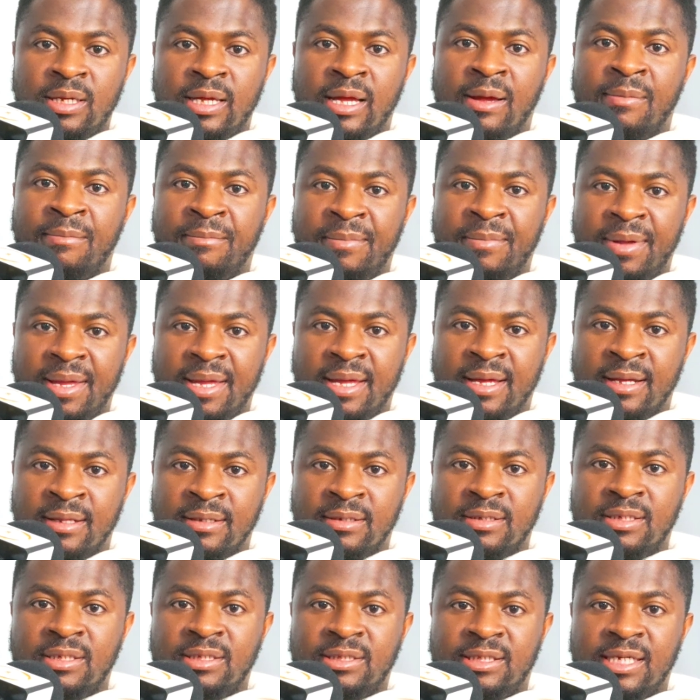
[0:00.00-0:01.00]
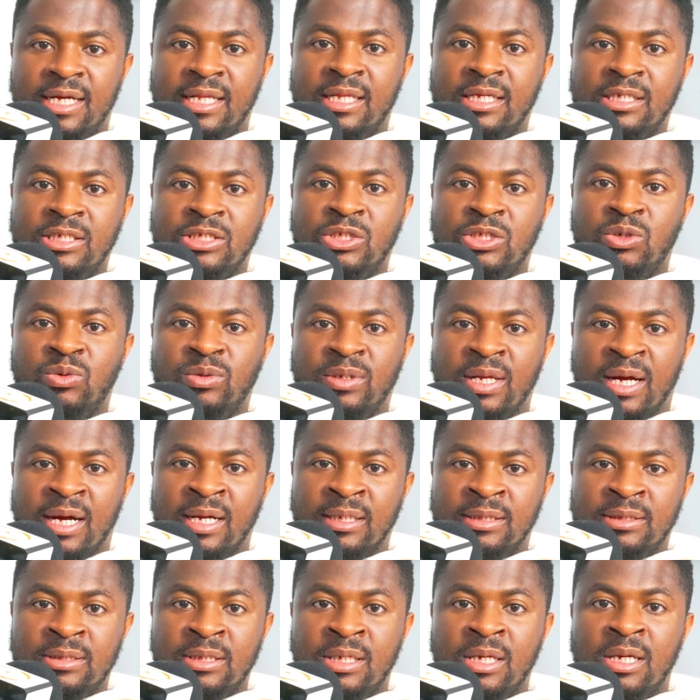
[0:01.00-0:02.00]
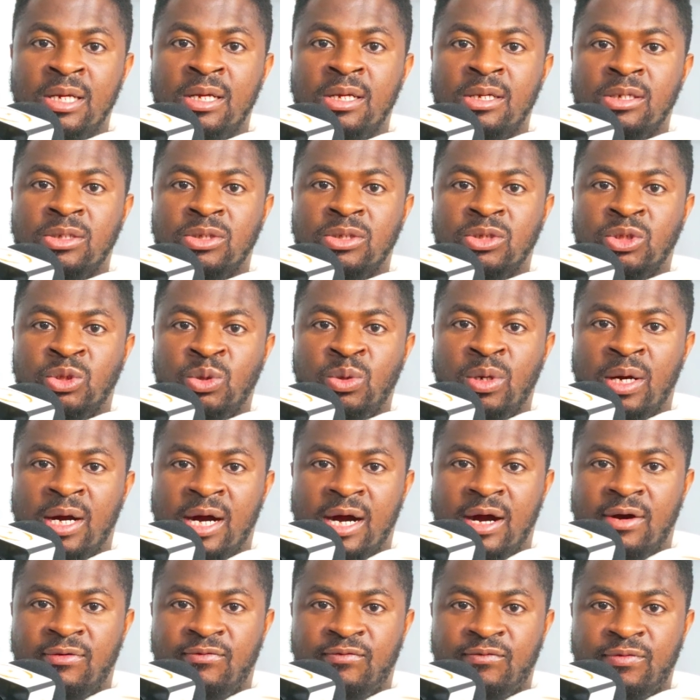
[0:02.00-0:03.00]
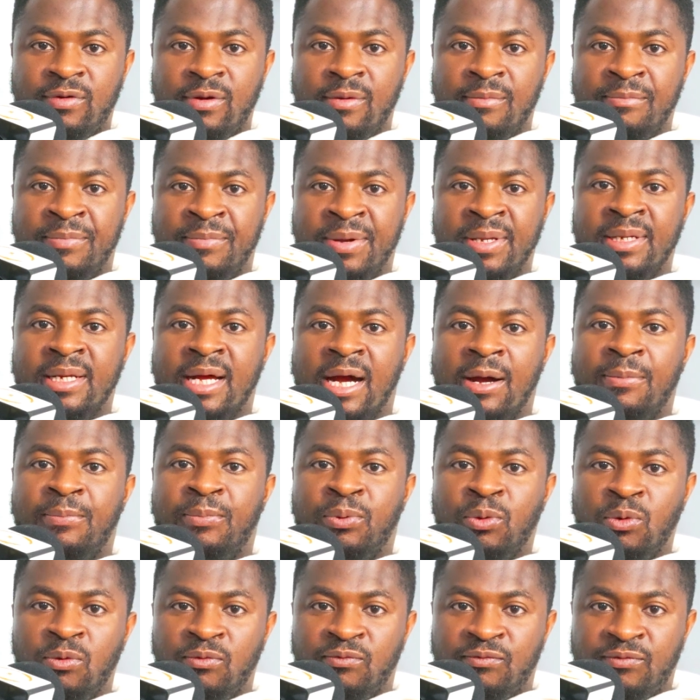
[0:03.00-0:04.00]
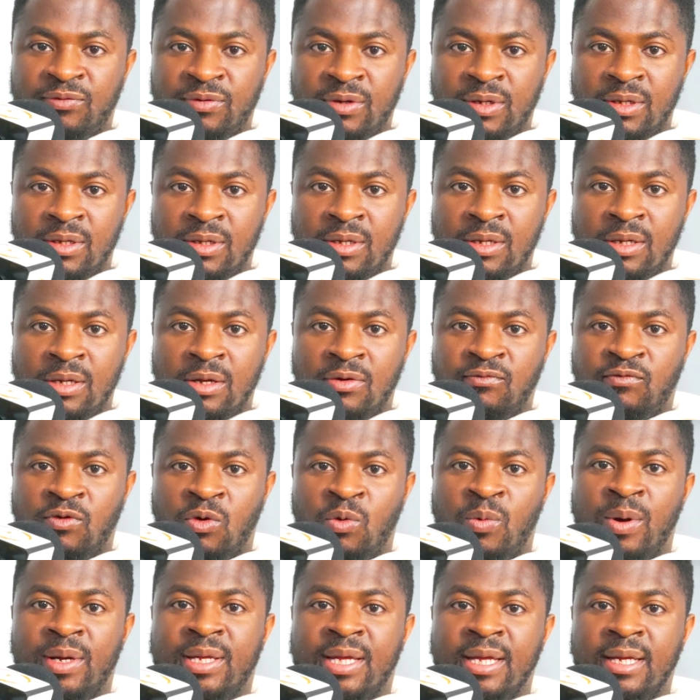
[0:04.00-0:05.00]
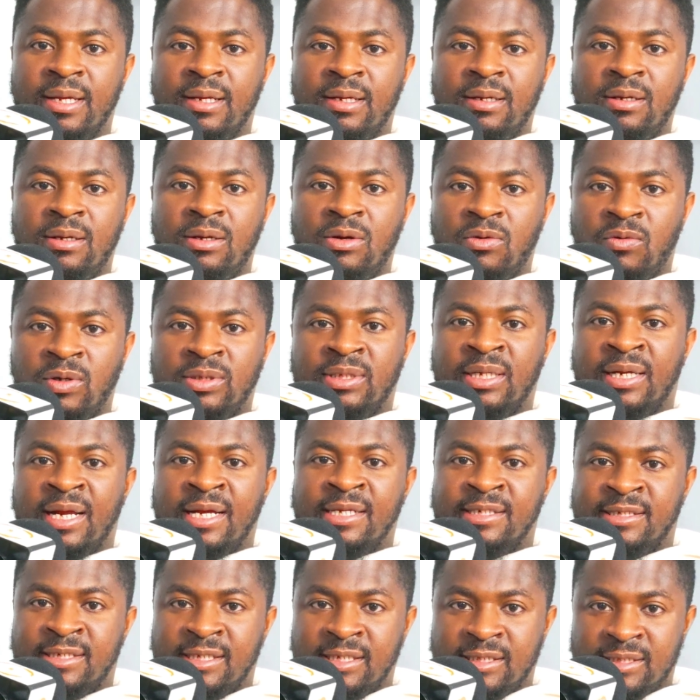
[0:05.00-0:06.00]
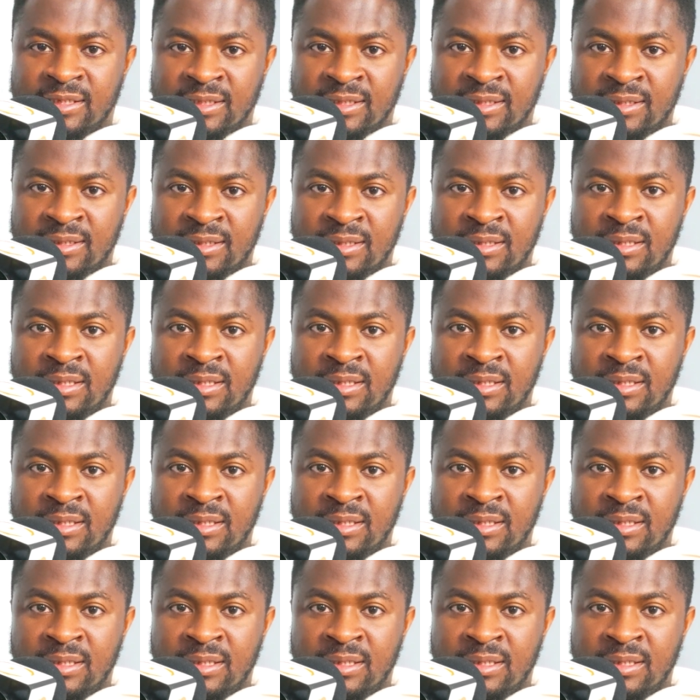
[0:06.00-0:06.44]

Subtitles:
a mail telling you that you have been approved for working authorization.